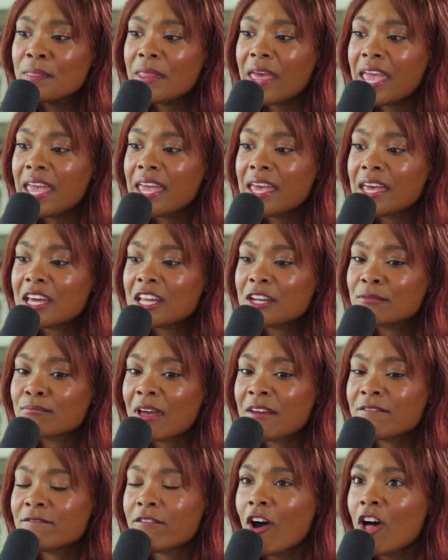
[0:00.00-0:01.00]
And
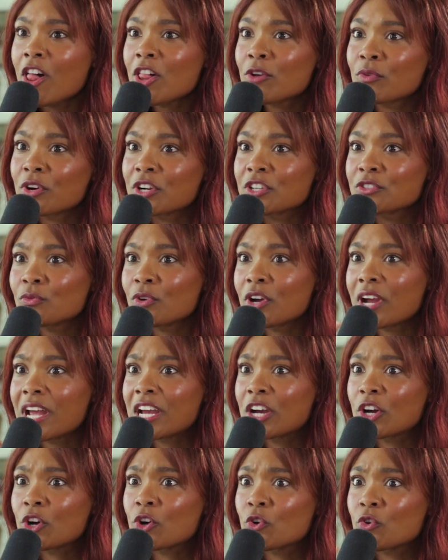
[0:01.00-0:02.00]
my followers were
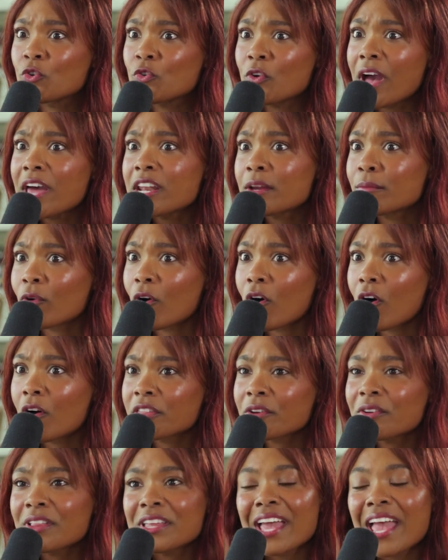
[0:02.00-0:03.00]
incredible.
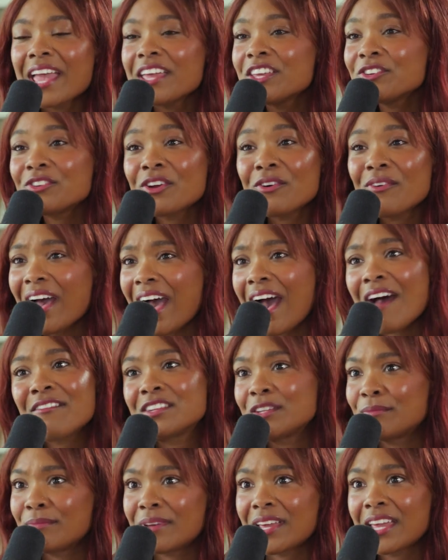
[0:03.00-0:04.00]
They were like, hey, you don't have
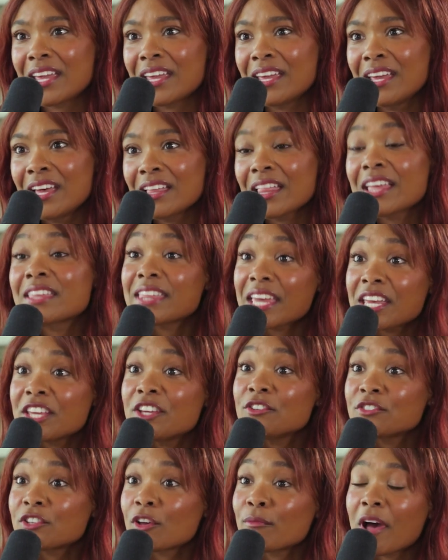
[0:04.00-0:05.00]
to be. Like, thank
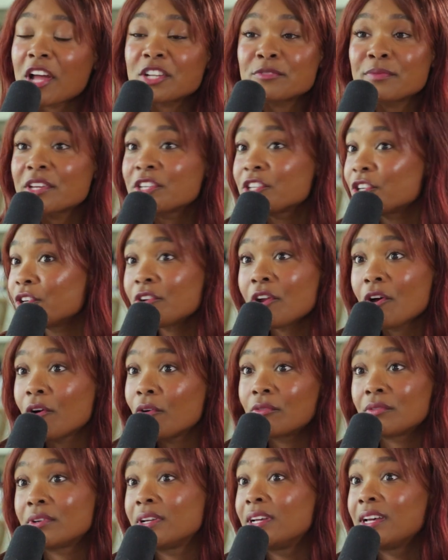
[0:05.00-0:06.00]
you so much, but you
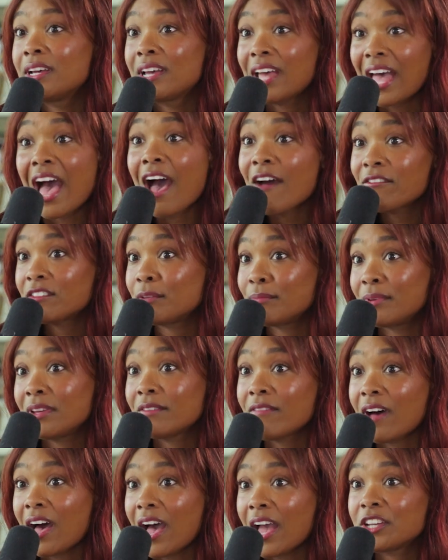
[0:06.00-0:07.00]
don't have to be
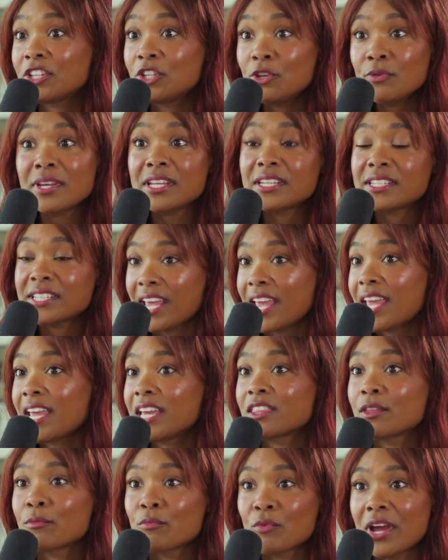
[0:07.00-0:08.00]
fine. You can
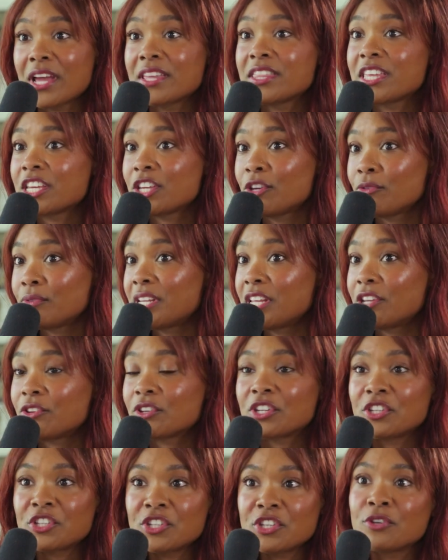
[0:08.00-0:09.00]
take the break that you need. You
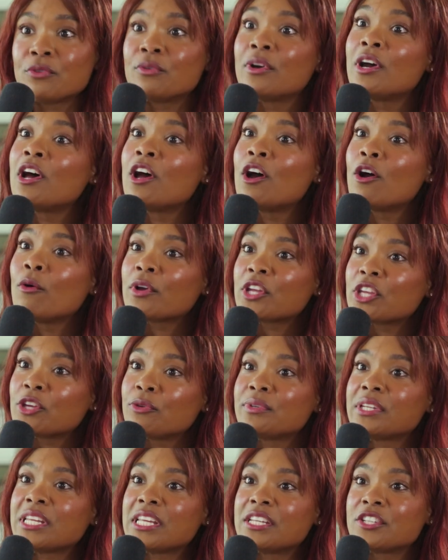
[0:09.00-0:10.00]
can do what you
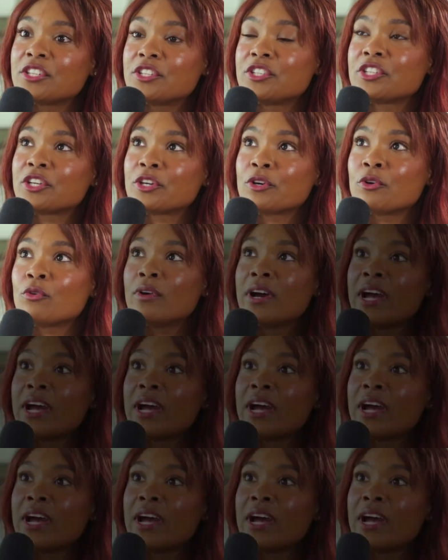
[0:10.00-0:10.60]
need to do.